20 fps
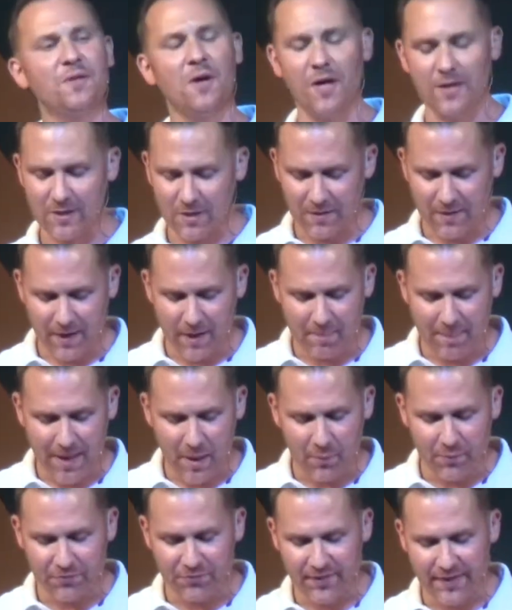we talked a lot
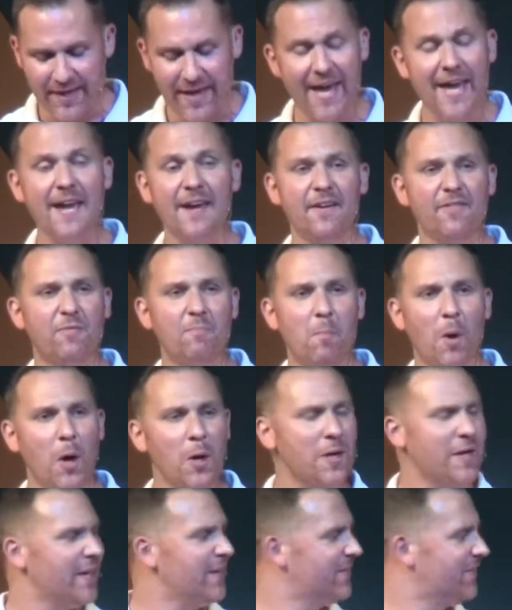about was like, hey, if
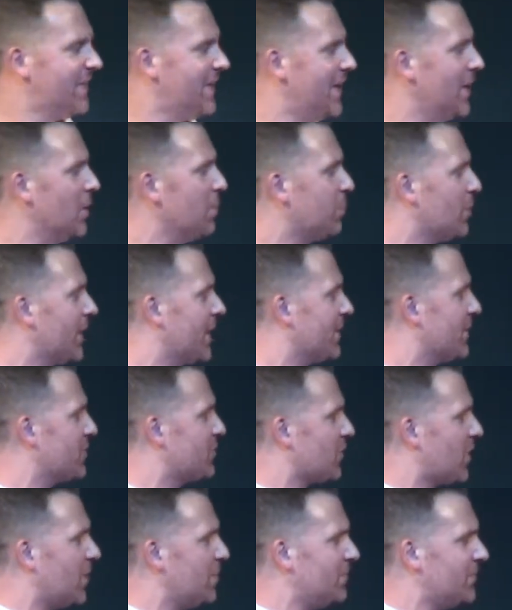Mark is here playing the
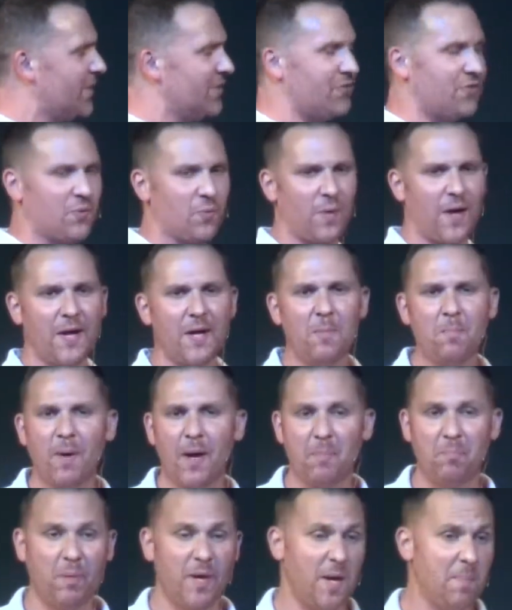drums, he's surrounded
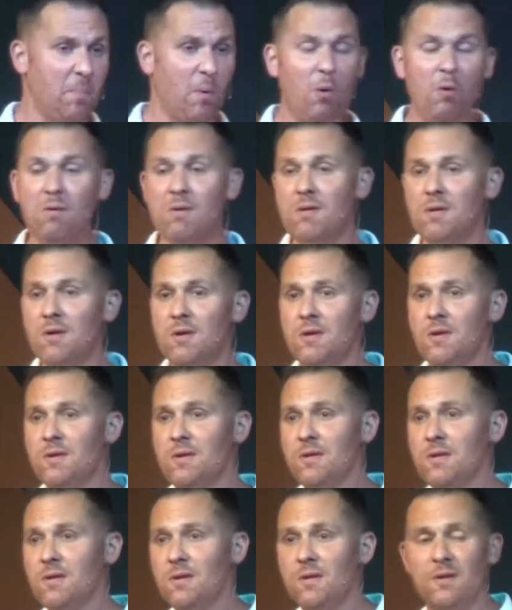by people
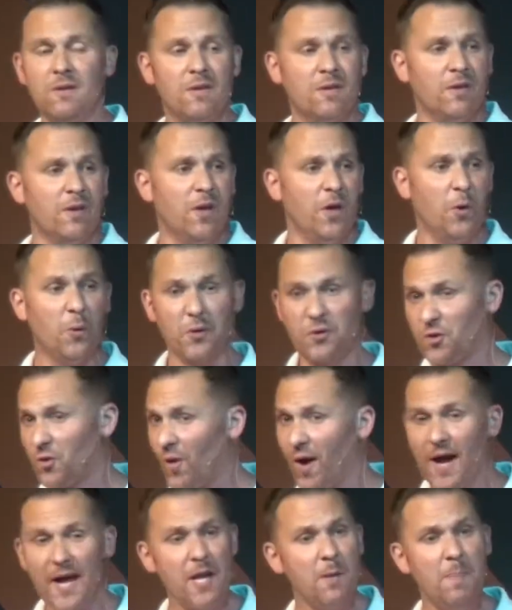who are
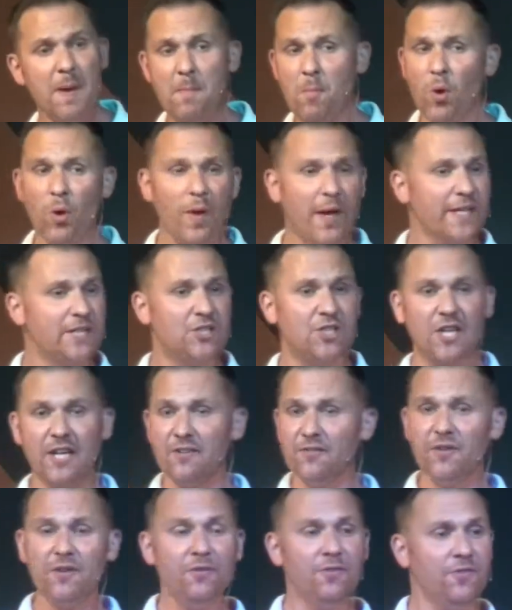trying to be more like
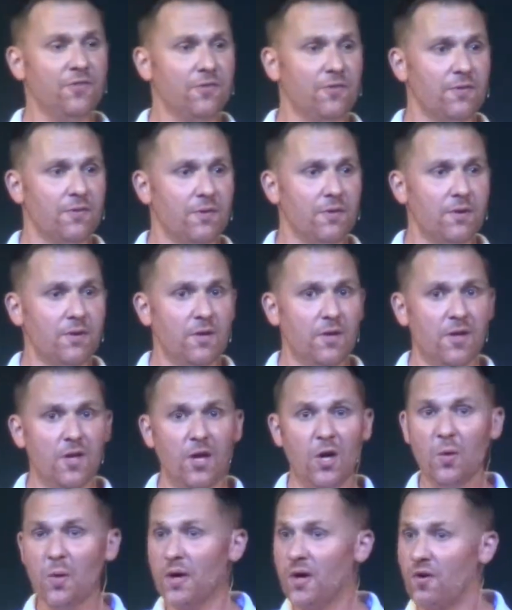Jesus,
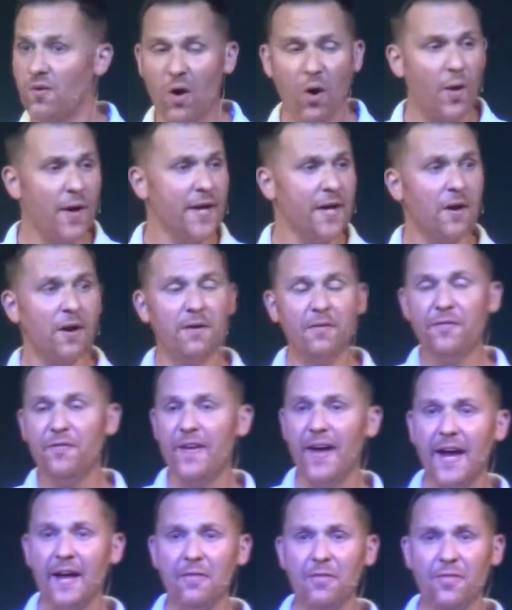who are growing in our
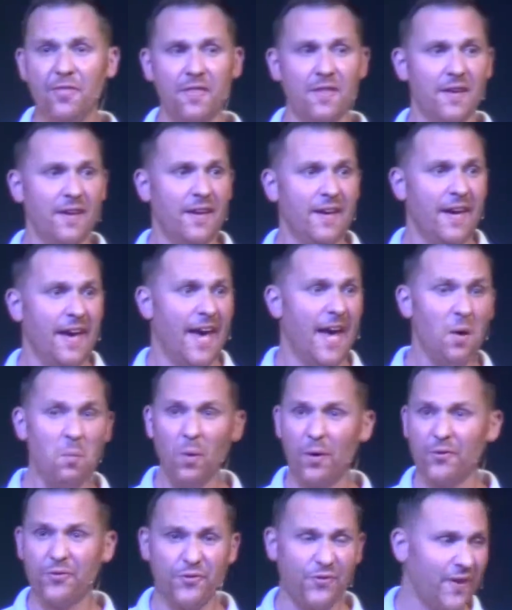faith, and
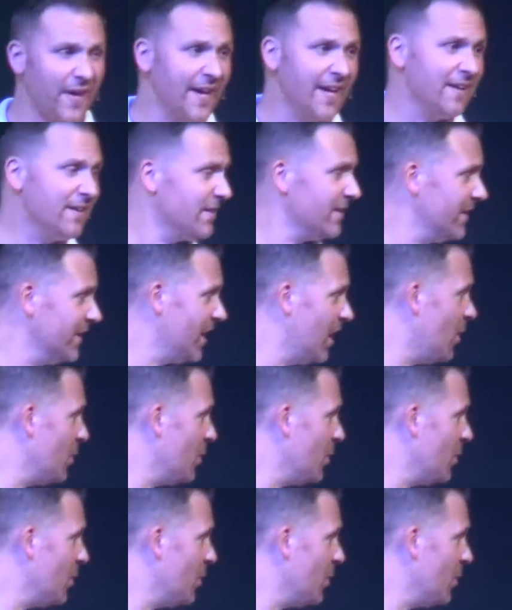we're singing